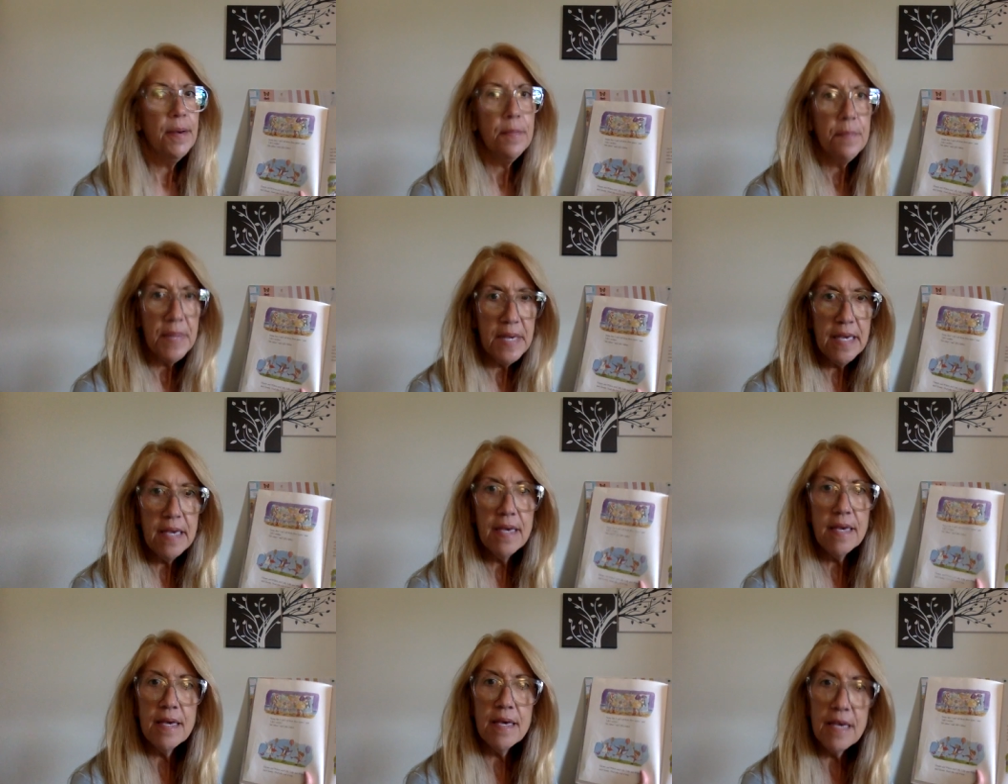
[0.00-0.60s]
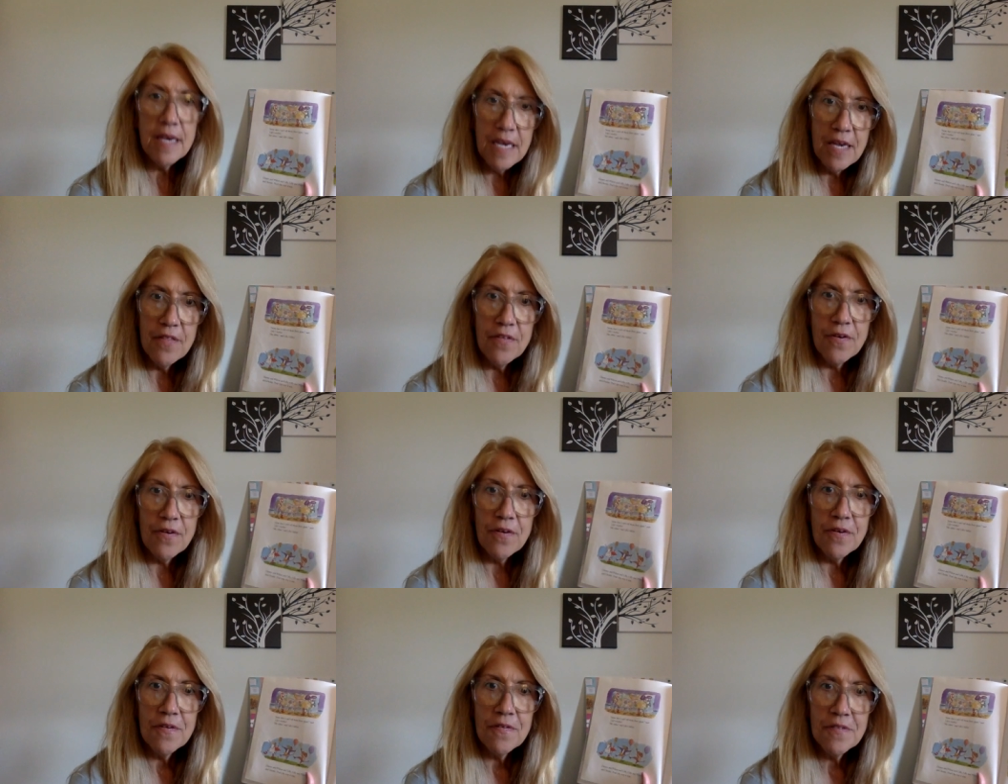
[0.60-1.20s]
Me
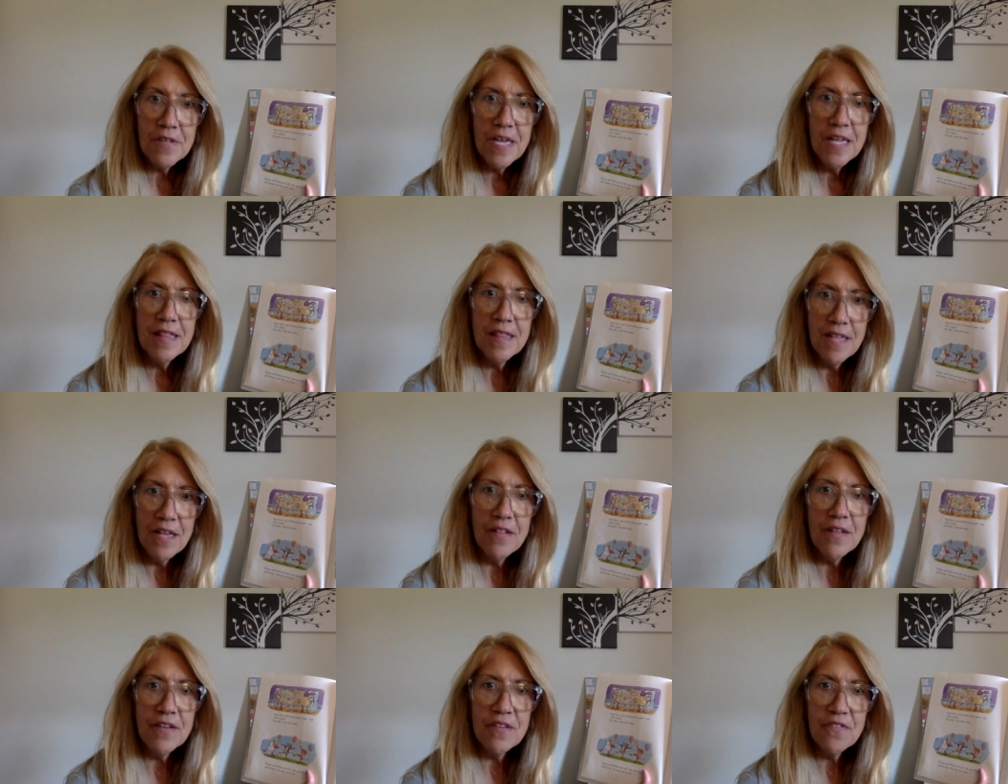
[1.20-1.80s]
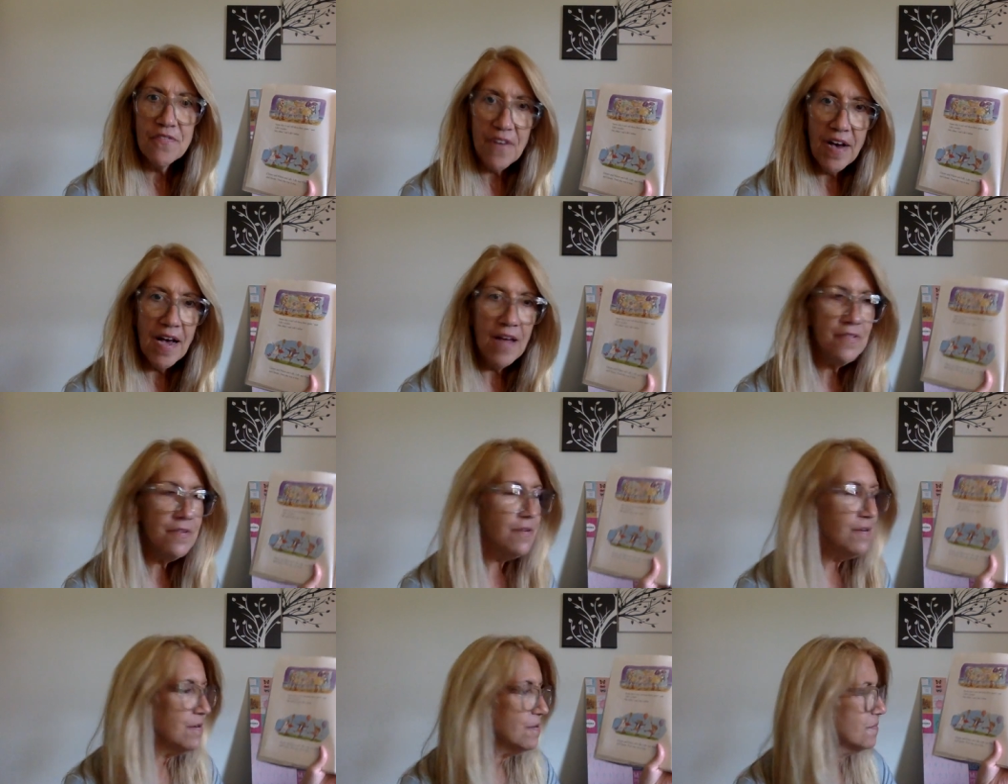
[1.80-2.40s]
either, said Lily's
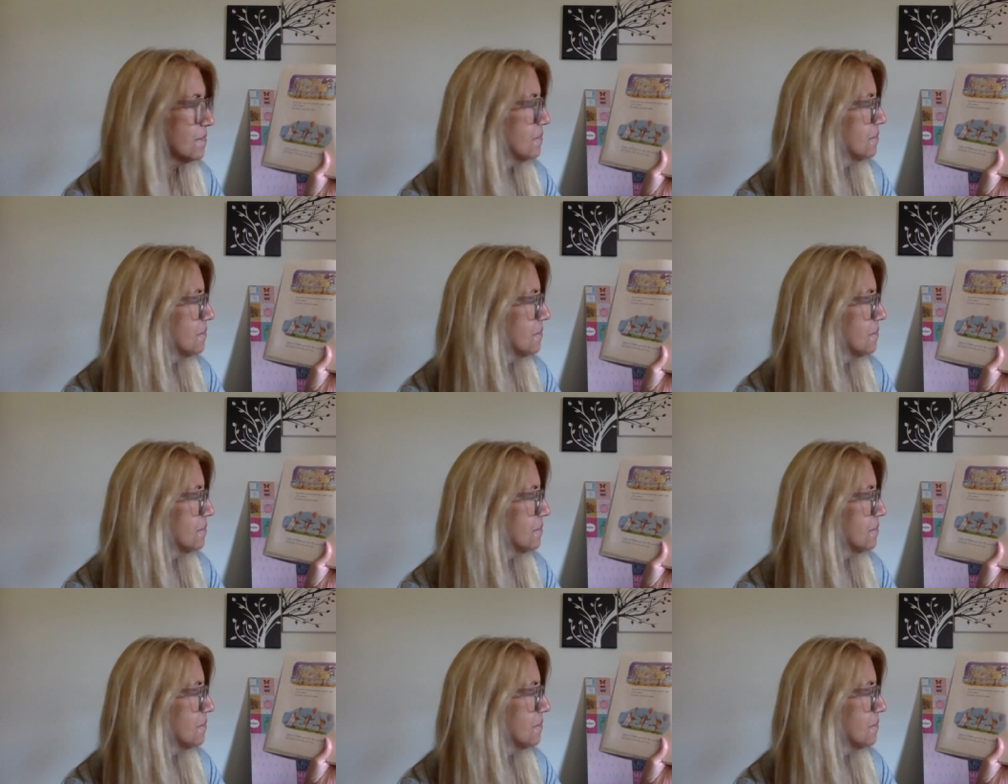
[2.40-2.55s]
father.